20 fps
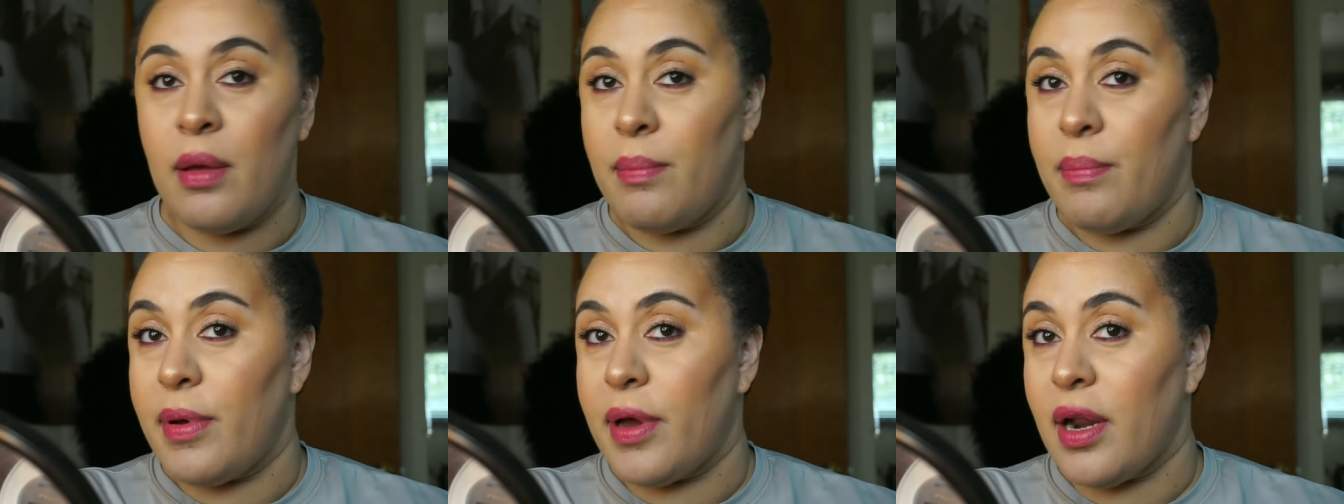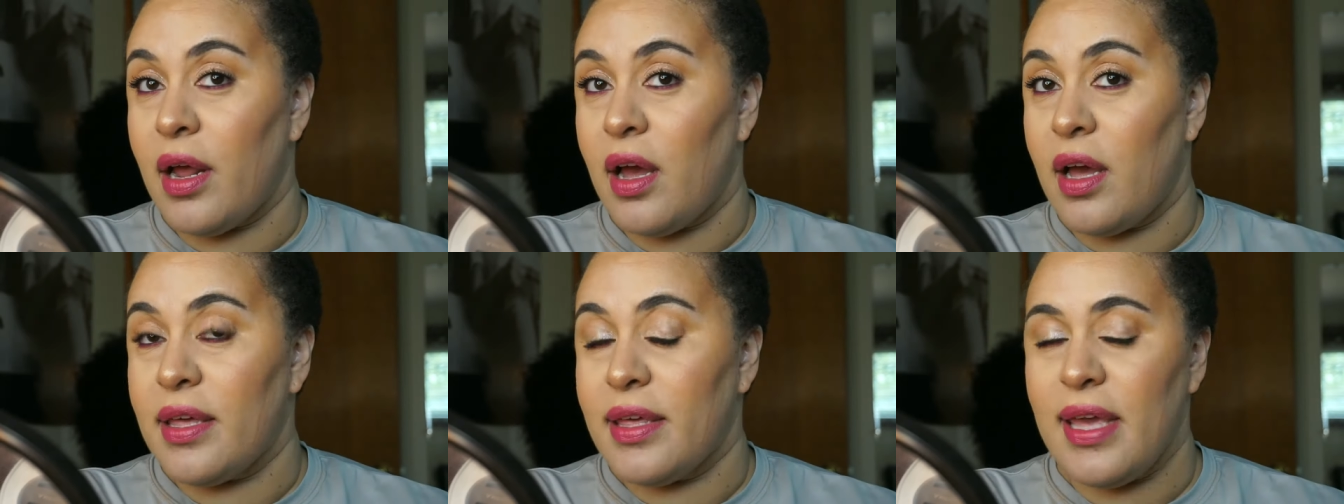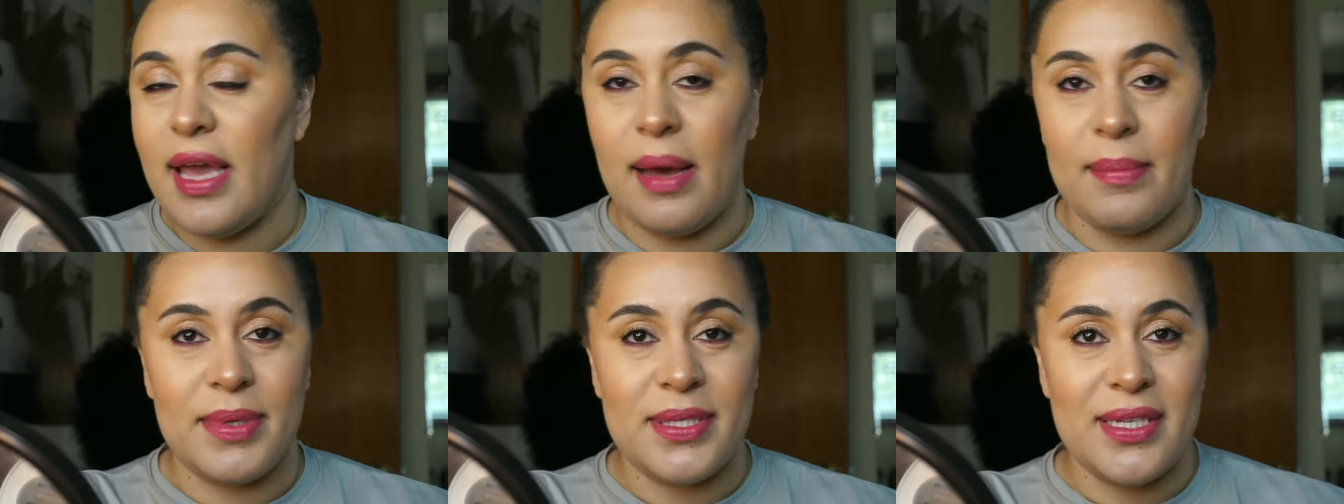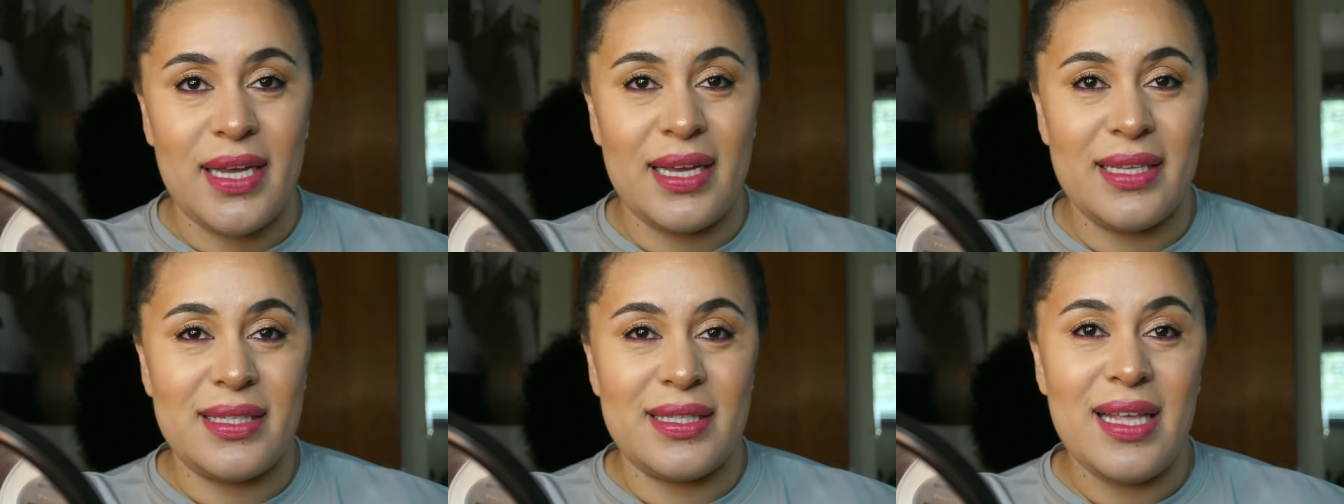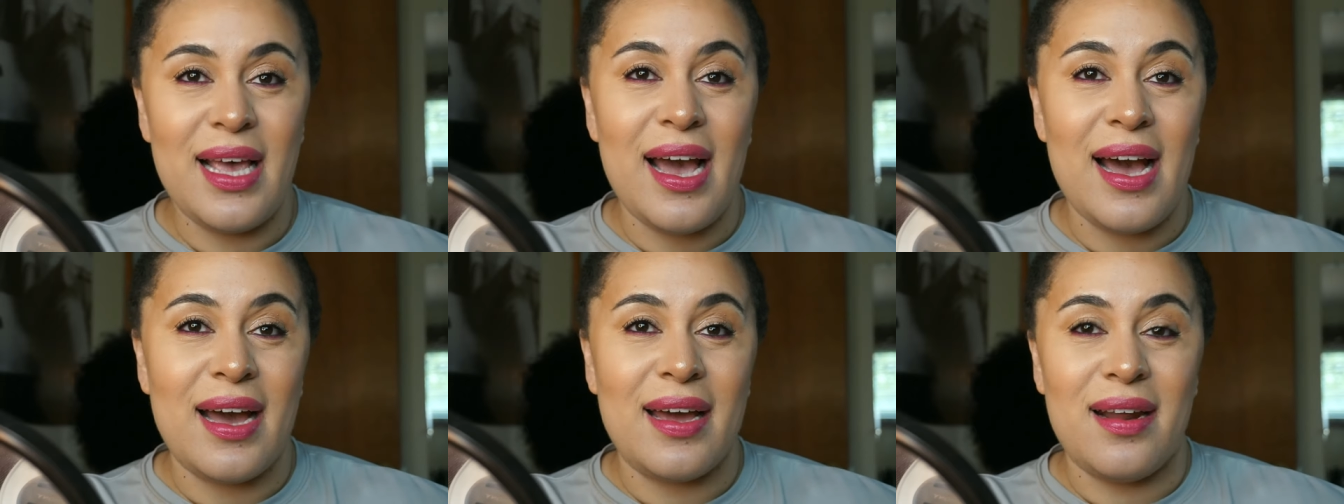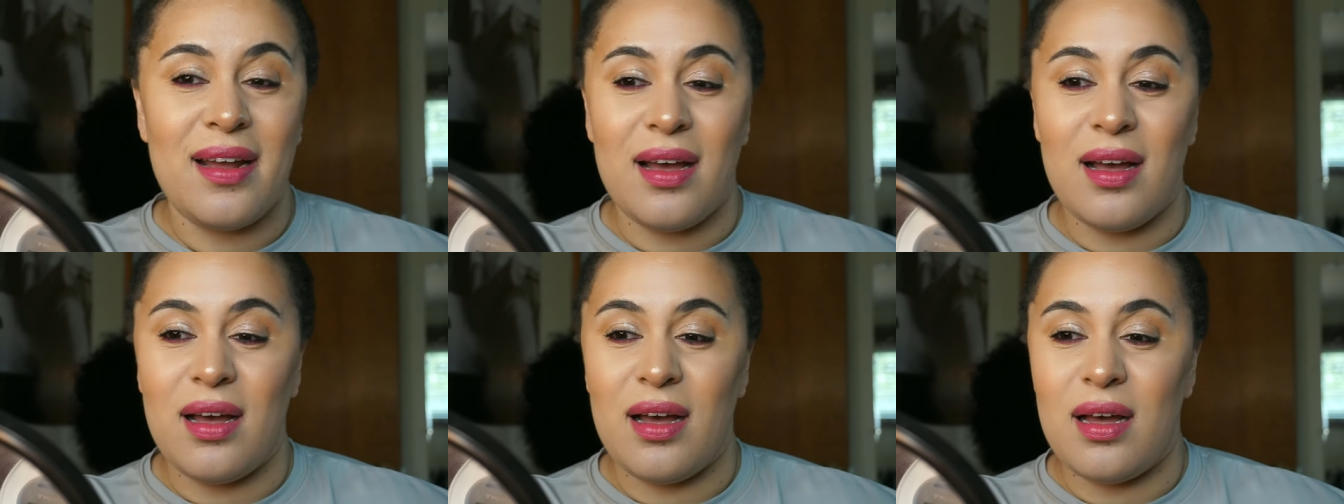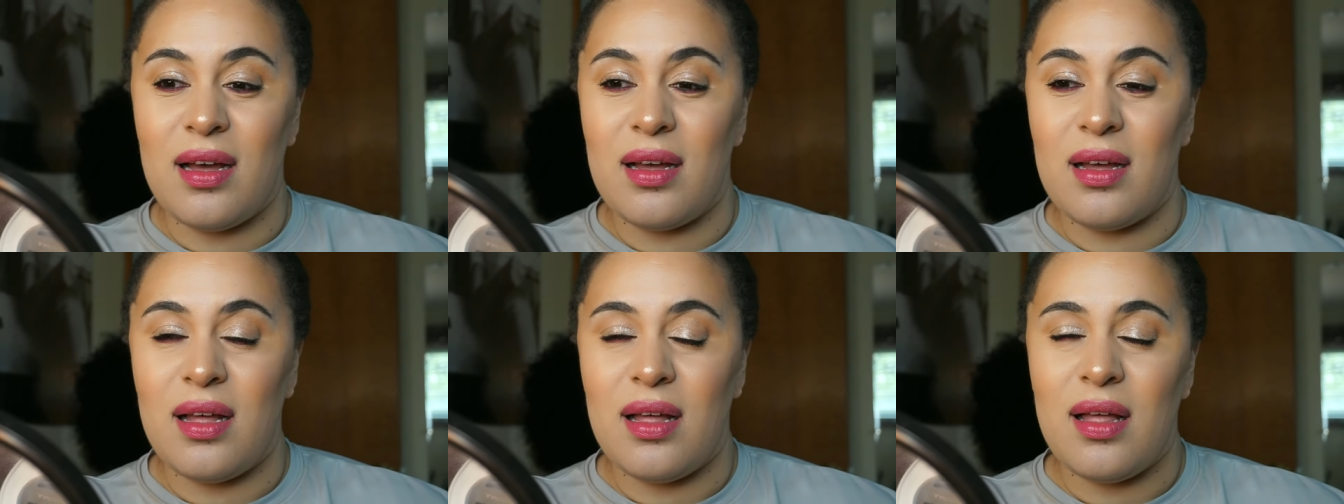But yeah, besides that,
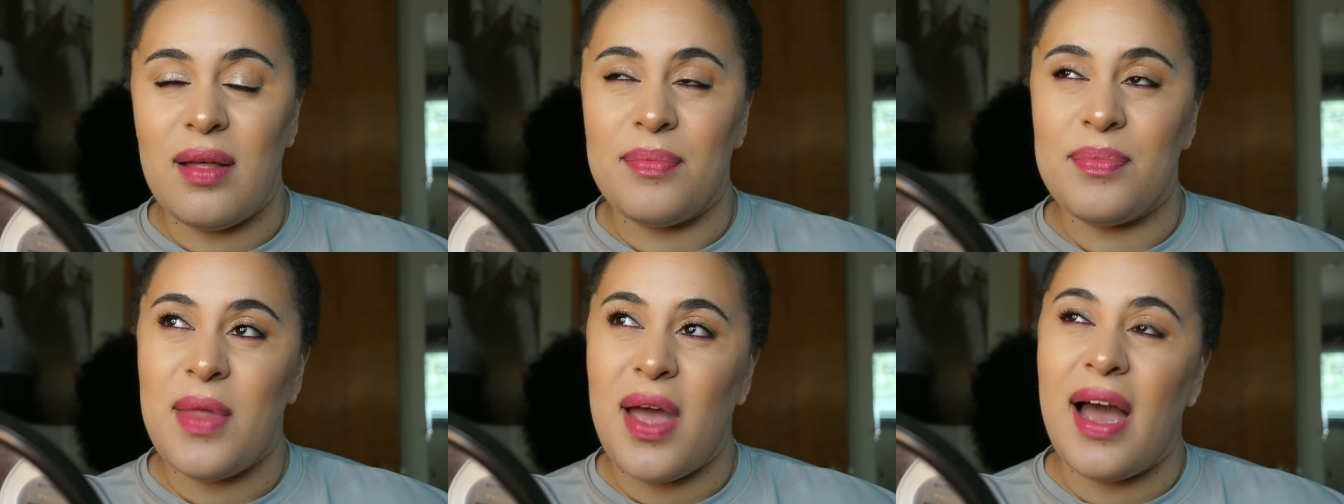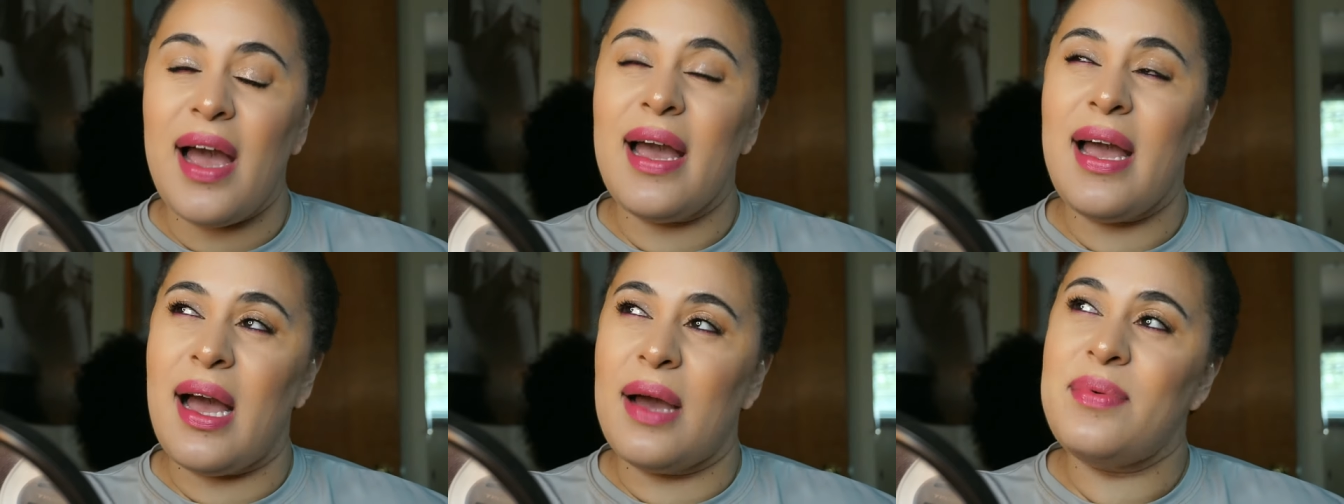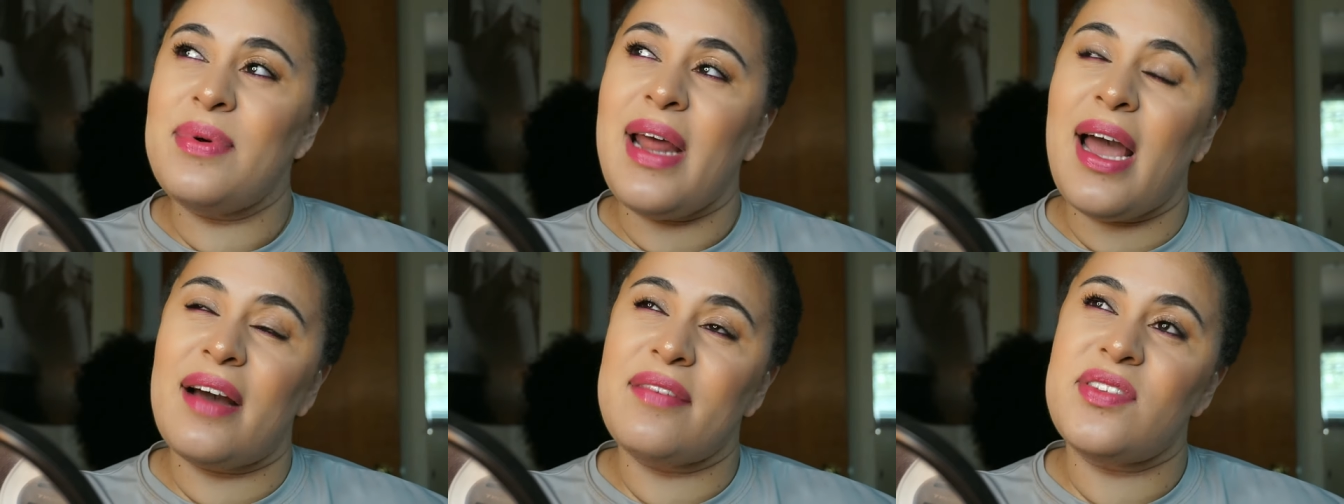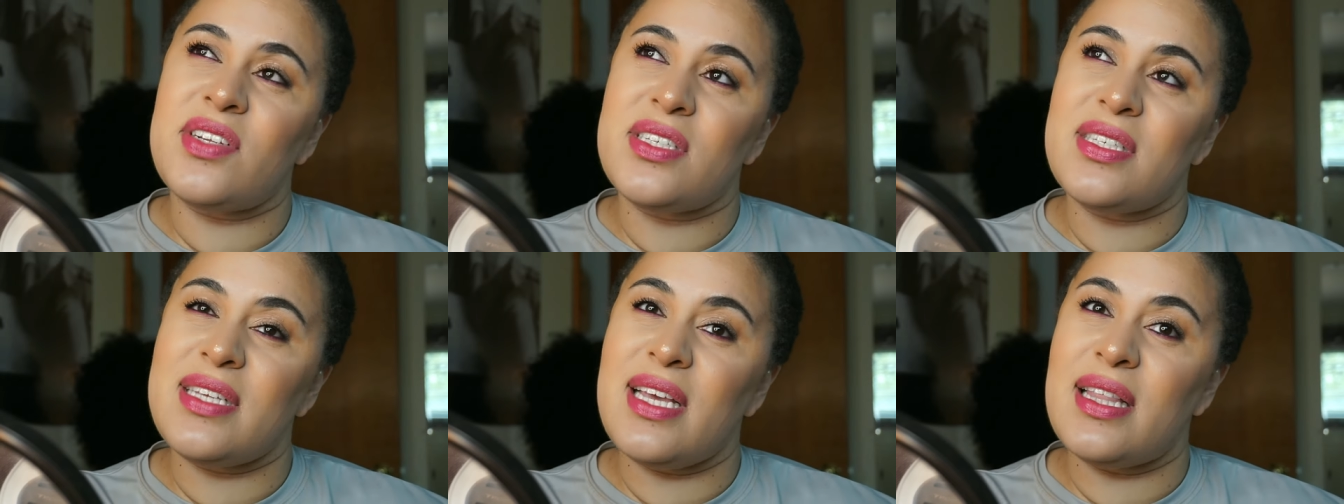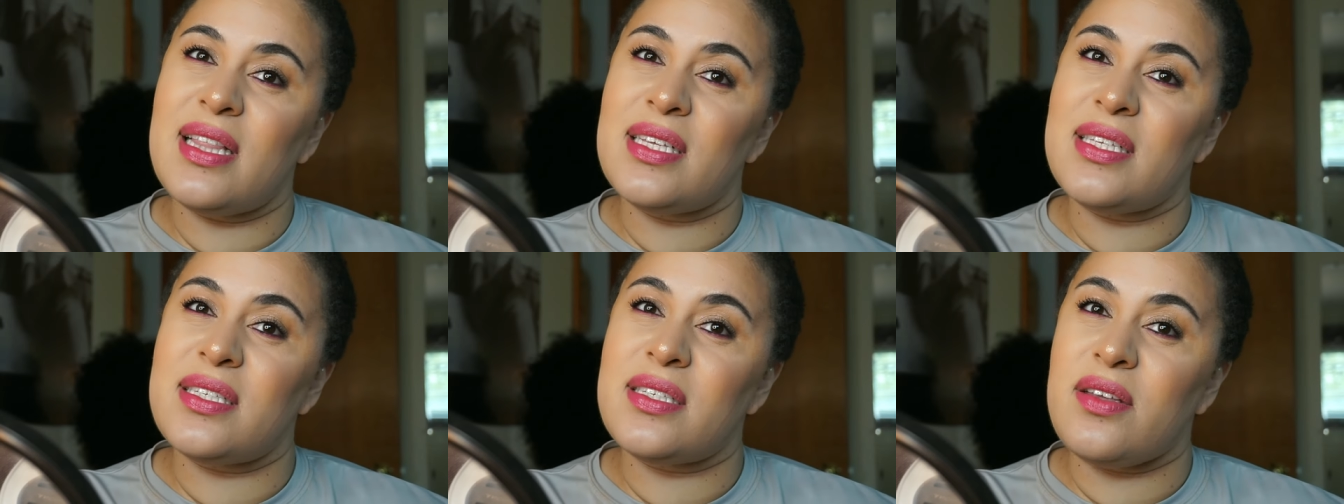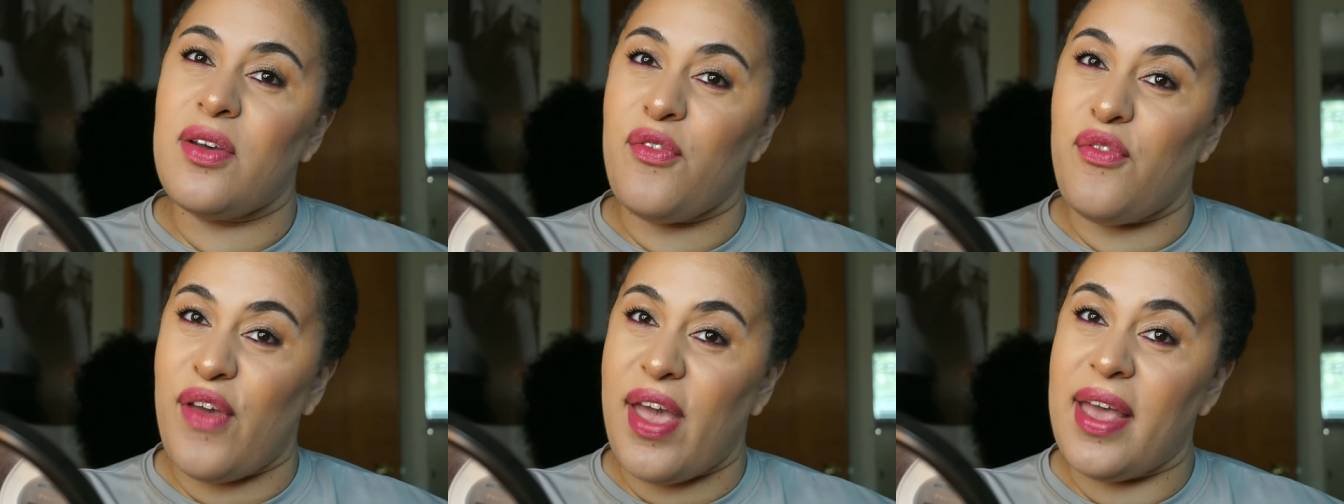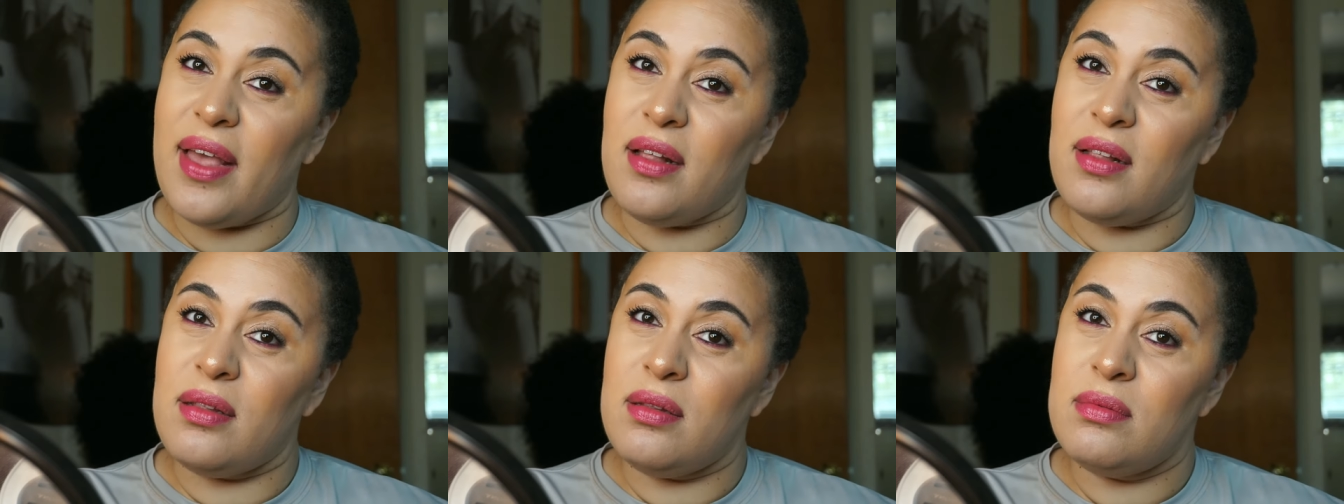I would have to say this is a
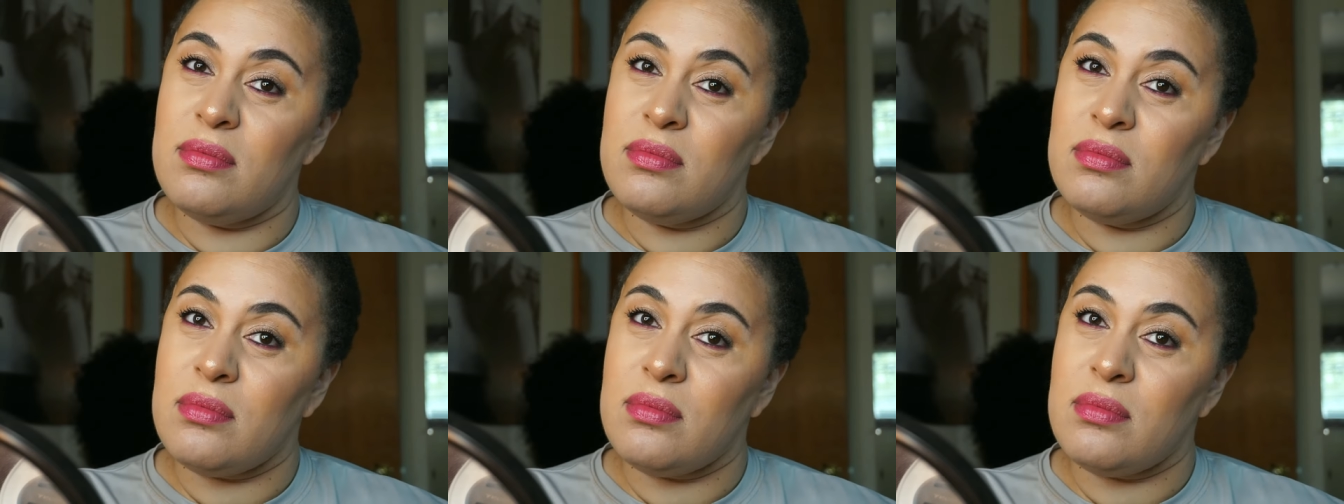fail.